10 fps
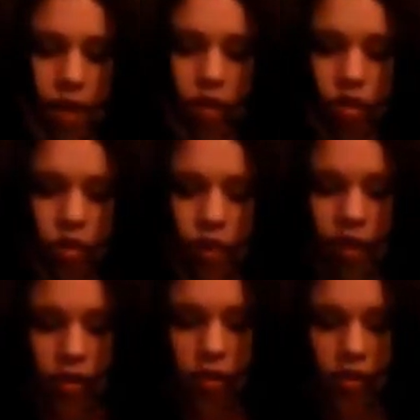make sure
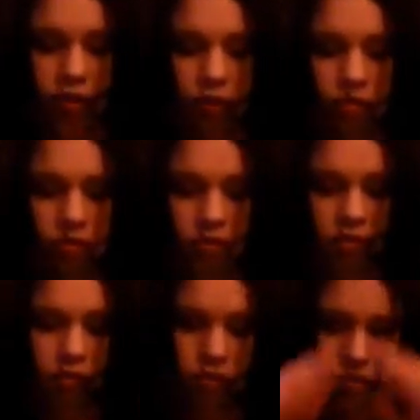it's sort of
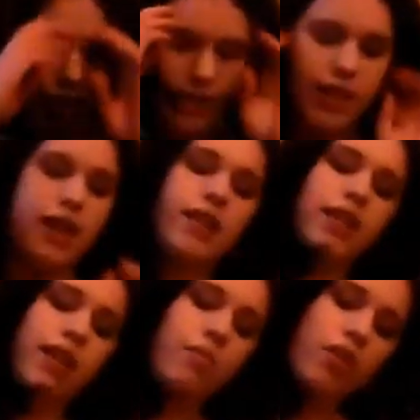
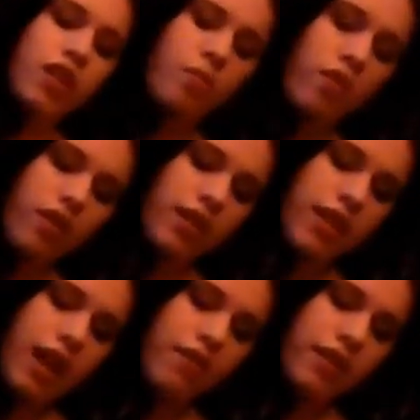exactly what you want on
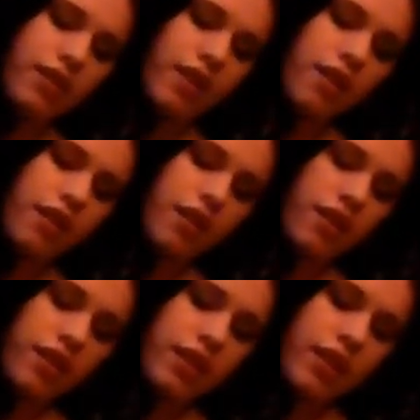your character.
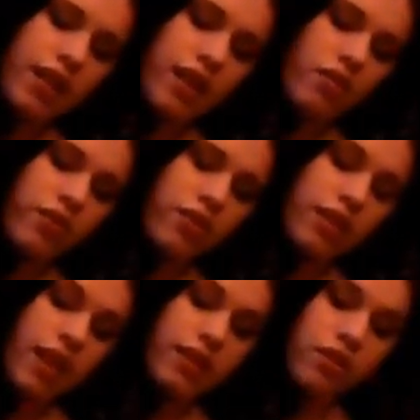You can add all
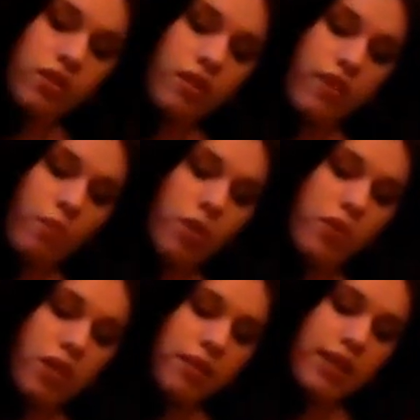sorts of lines and stuff, and what
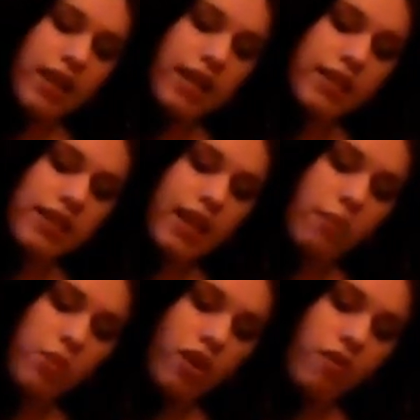I'll be doing is
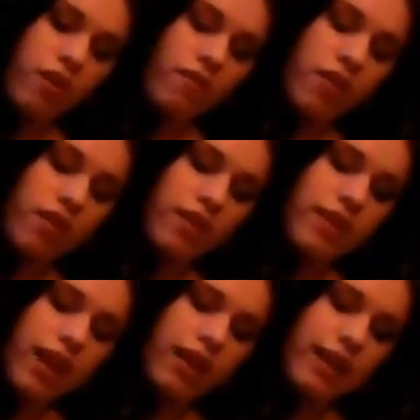I'll be going over
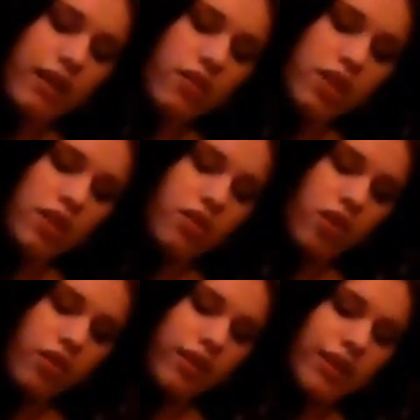that in another
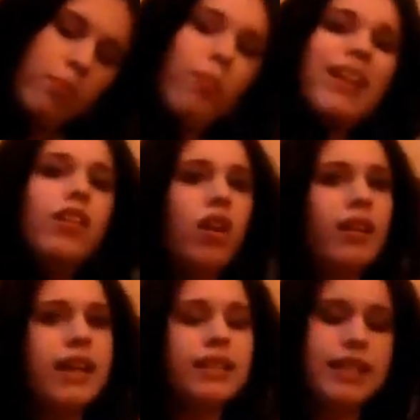tutorial, and they're probably a
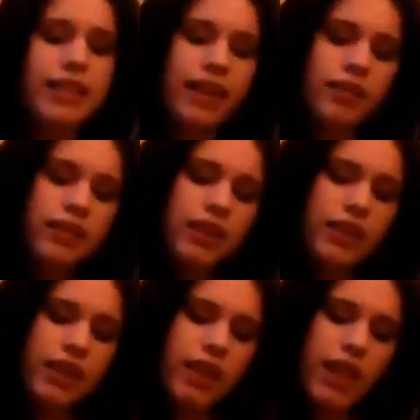lot less detail
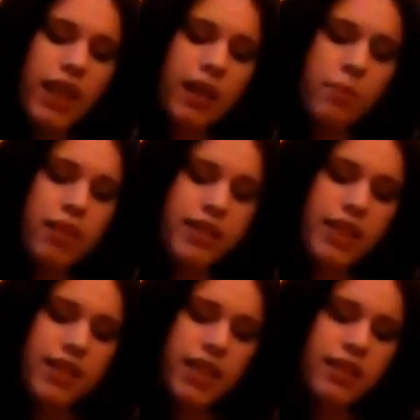because
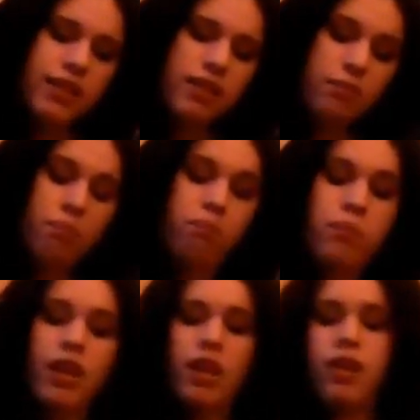this is
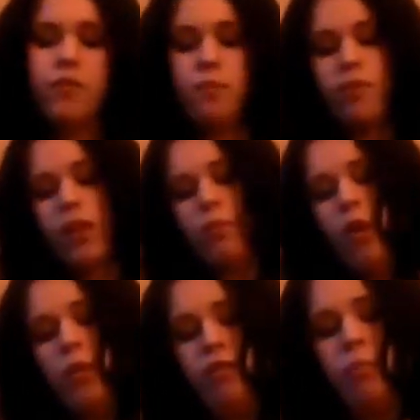
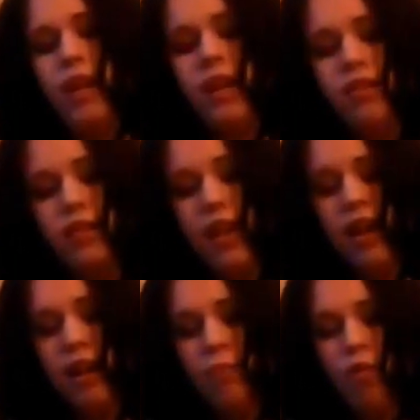probably for beginners.
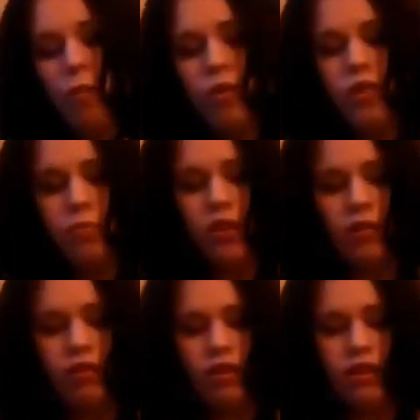What I'm also going to
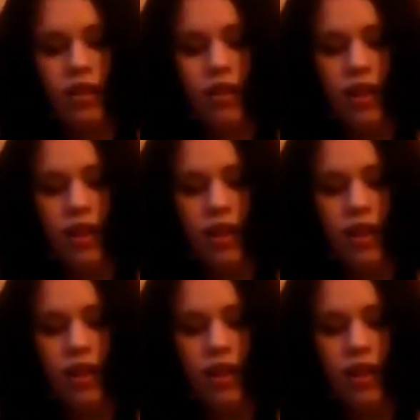be doing